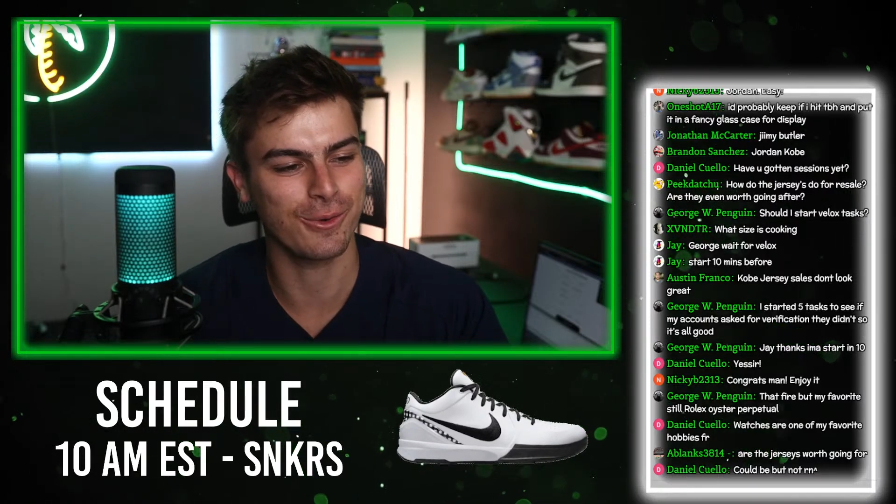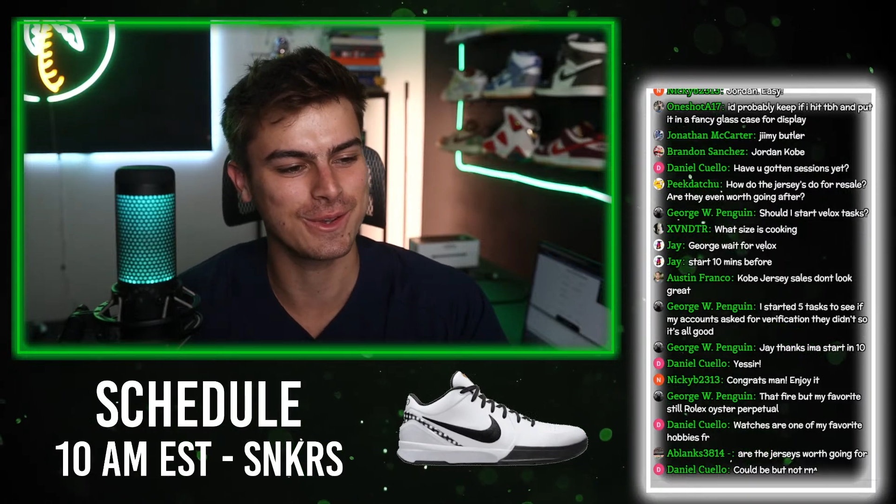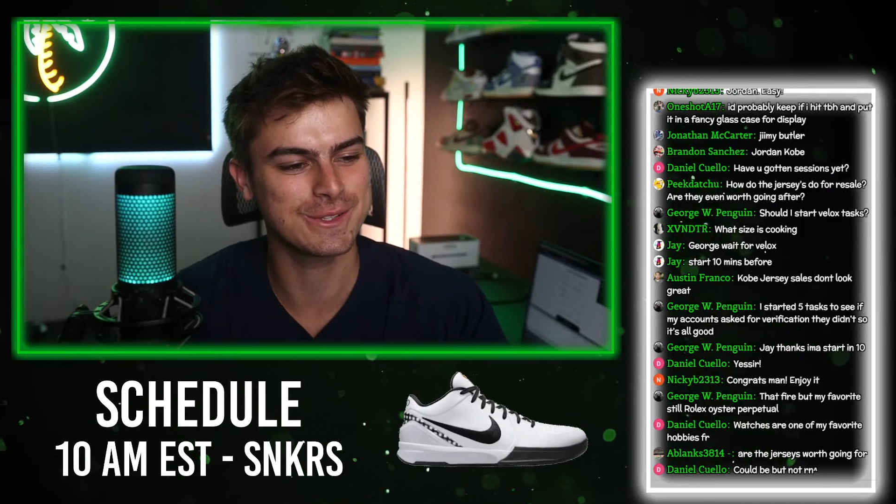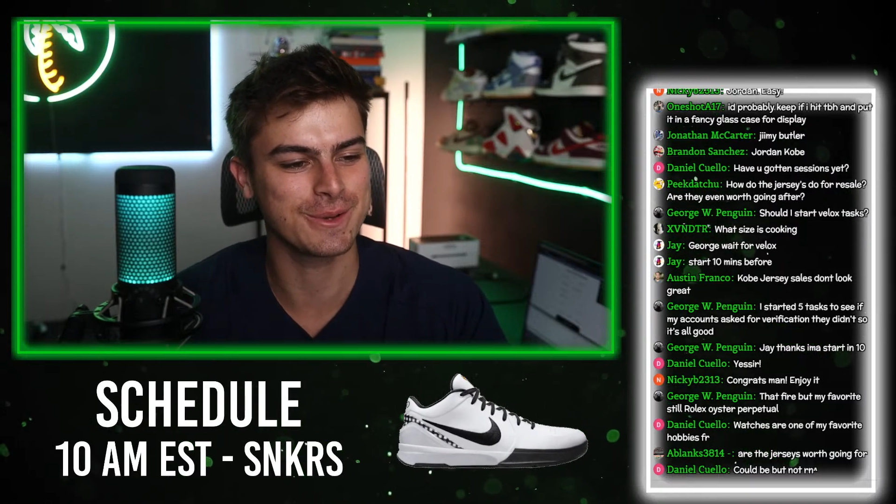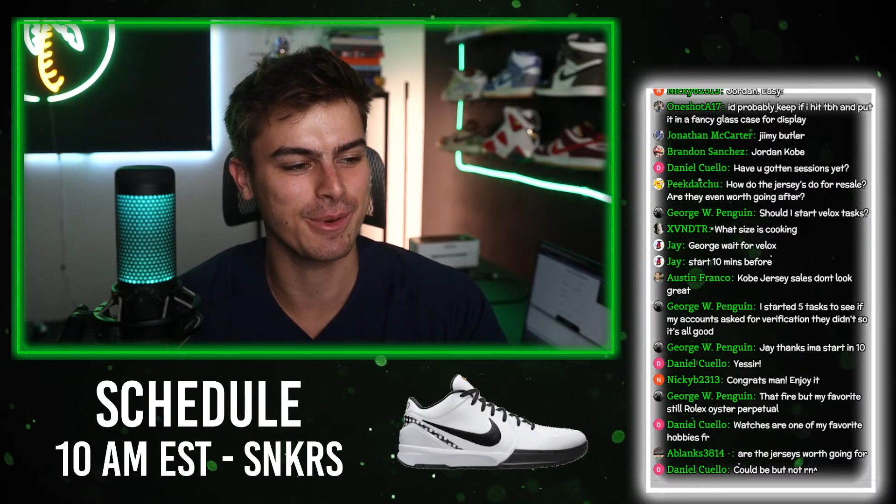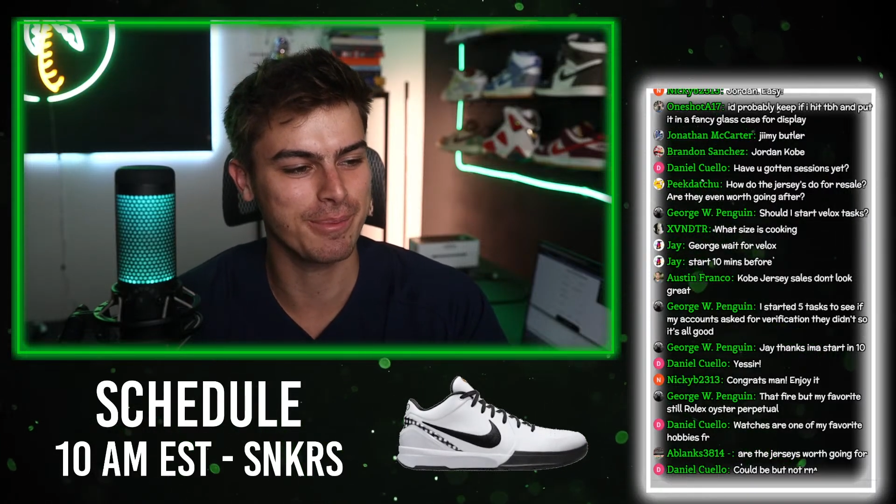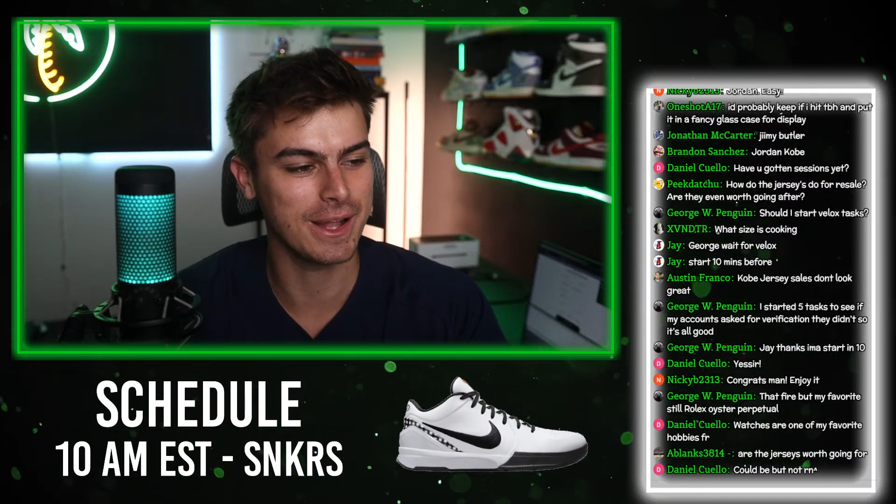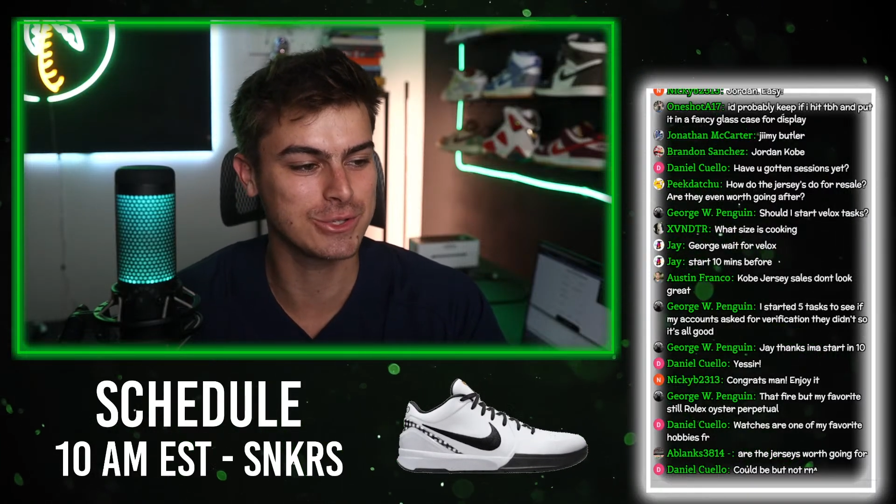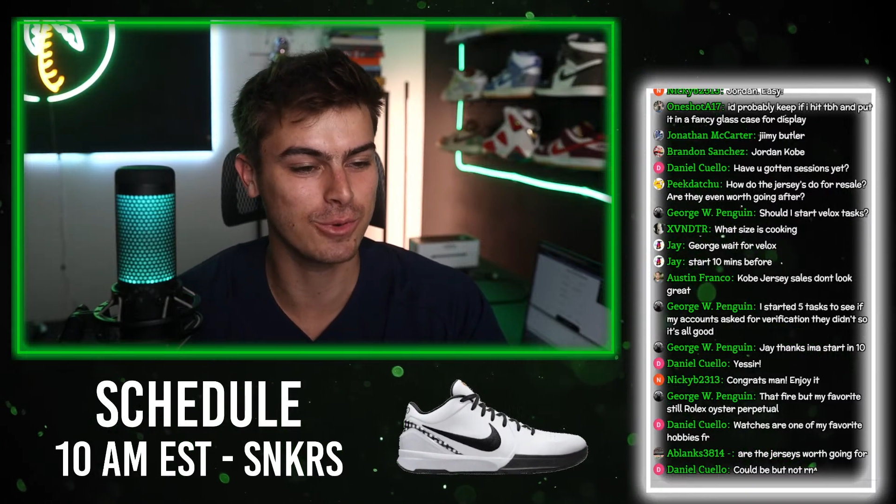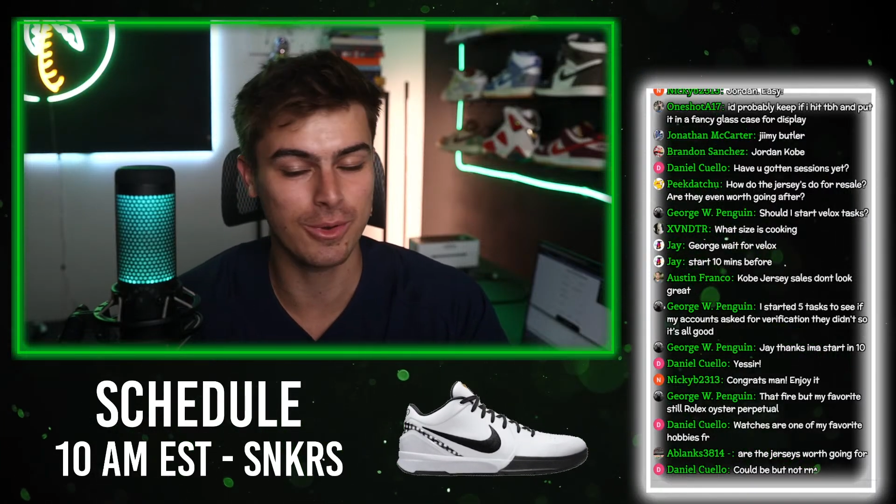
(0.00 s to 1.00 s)
Oyster
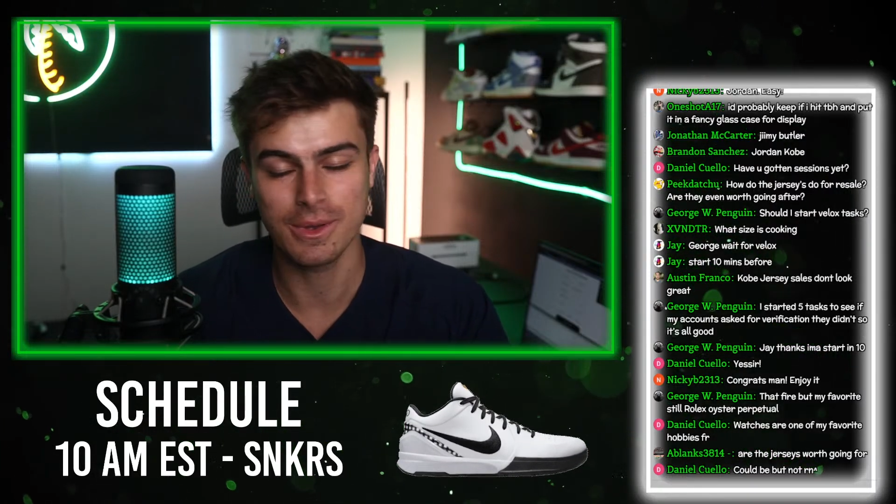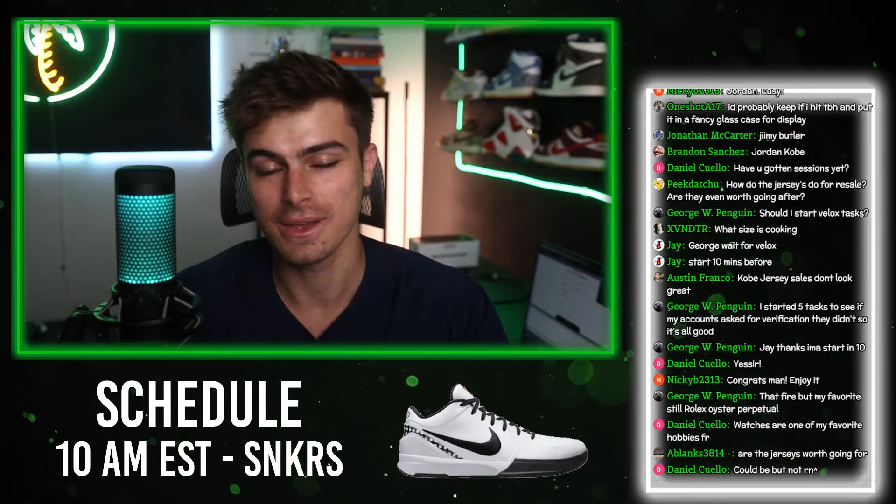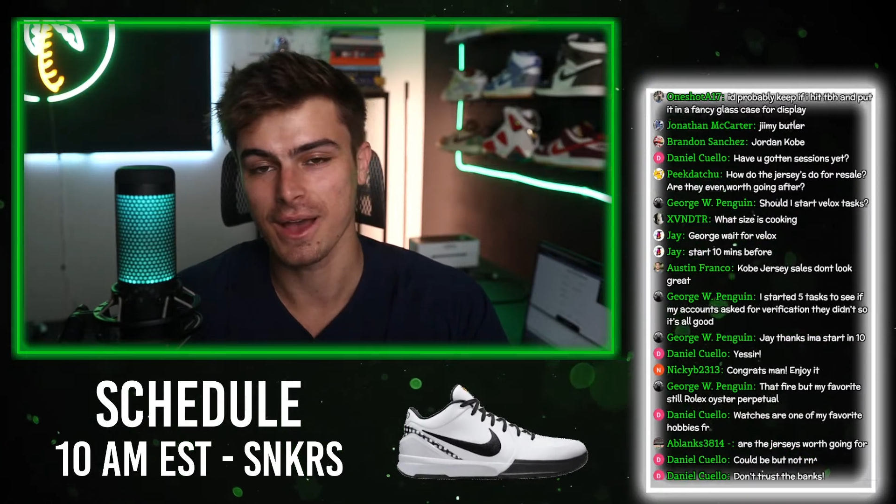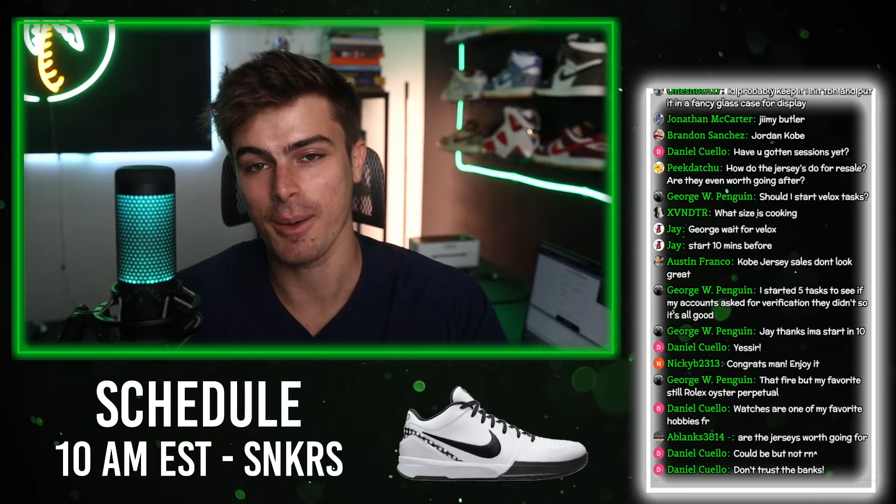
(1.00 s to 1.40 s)
Perpetual.